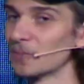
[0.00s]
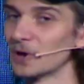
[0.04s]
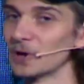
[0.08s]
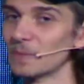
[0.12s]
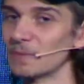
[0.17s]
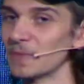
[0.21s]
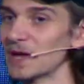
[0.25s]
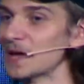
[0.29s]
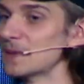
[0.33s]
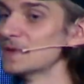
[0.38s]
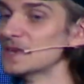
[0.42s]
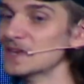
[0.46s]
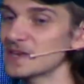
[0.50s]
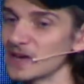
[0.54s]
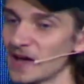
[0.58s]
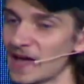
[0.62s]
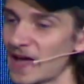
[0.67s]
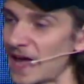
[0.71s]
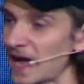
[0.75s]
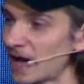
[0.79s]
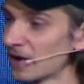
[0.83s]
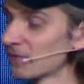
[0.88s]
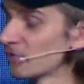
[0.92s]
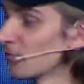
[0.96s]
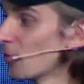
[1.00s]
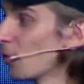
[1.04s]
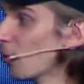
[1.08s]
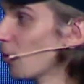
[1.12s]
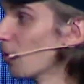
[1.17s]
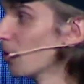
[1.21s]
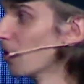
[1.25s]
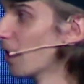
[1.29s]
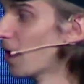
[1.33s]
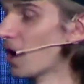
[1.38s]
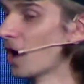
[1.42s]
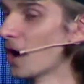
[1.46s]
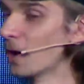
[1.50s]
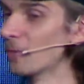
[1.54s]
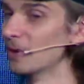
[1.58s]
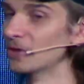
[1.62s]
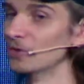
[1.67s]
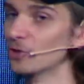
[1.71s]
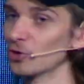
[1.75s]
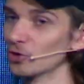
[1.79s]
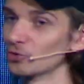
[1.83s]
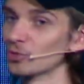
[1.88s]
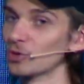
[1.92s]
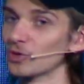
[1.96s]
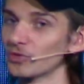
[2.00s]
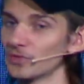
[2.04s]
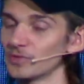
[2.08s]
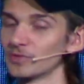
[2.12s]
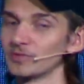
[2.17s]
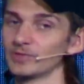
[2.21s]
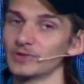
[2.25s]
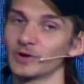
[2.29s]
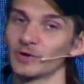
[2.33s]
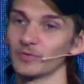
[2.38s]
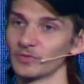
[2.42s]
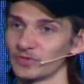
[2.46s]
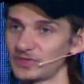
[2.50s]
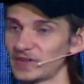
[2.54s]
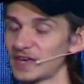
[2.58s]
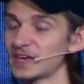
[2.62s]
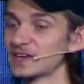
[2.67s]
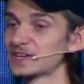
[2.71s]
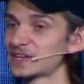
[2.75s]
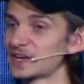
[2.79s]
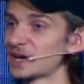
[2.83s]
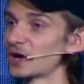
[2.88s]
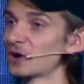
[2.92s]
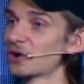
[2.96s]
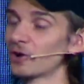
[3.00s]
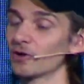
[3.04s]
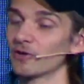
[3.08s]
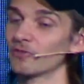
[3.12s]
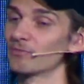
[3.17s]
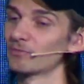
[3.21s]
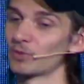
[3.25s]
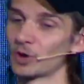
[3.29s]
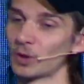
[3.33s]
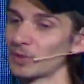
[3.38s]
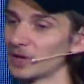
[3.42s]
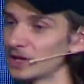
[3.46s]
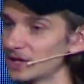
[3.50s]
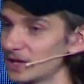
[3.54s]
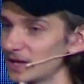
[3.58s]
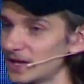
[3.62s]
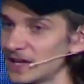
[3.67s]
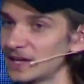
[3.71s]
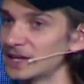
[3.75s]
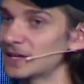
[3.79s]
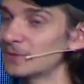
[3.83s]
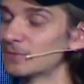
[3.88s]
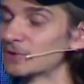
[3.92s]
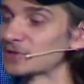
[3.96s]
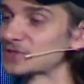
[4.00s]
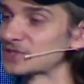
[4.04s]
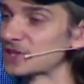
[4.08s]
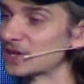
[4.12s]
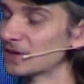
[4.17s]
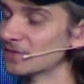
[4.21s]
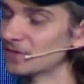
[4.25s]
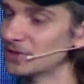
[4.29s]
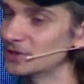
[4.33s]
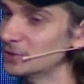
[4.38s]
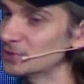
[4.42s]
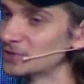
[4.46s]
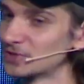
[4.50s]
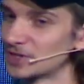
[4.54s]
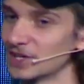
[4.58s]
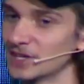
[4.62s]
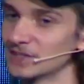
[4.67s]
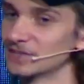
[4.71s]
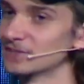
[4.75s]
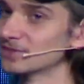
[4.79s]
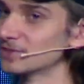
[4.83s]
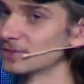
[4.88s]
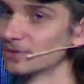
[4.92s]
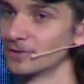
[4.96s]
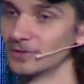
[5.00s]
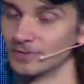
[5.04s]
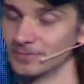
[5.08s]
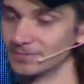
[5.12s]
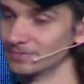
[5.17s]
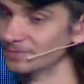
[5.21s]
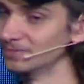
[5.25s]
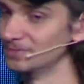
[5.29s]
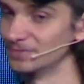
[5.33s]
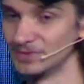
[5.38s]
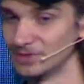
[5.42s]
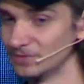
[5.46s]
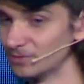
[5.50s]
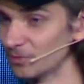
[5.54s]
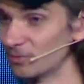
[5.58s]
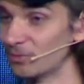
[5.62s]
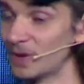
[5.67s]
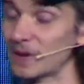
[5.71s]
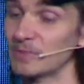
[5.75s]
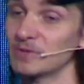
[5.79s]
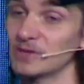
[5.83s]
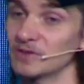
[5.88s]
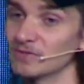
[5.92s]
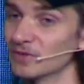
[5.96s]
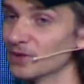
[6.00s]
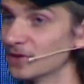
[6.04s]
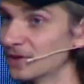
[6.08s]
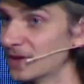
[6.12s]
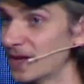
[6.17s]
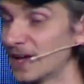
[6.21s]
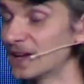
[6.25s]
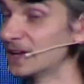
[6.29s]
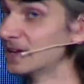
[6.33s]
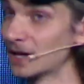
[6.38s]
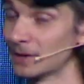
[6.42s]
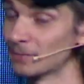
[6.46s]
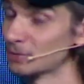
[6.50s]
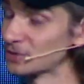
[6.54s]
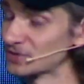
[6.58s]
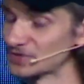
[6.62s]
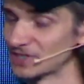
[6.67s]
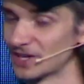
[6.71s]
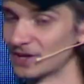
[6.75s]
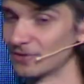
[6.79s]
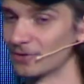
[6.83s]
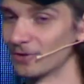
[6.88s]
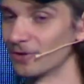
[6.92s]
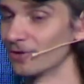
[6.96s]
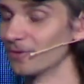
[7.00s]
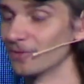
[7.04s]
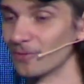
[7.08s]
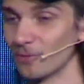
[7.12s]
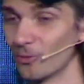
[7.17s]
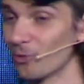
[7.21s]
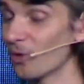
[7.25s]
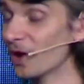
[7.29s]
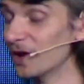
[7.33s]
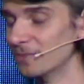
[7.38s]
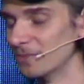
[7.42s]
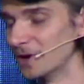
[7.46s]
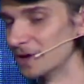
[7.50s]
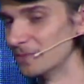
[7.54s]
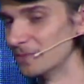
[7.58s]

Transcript: but maybe a handful, and those will take care of probably 80% of the use cases, or maybe even 99%, or what it